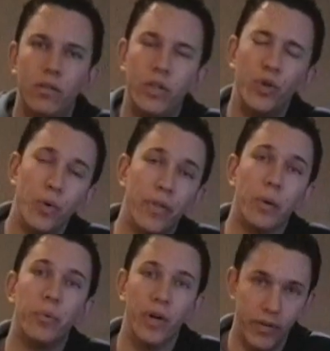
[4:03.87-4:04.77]
to do with their
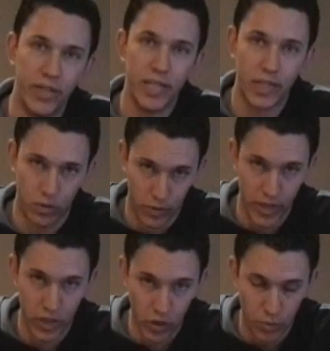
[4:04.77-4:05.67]
previous
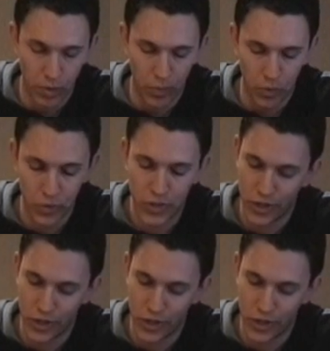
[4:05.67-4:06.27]
3 Super Bowls.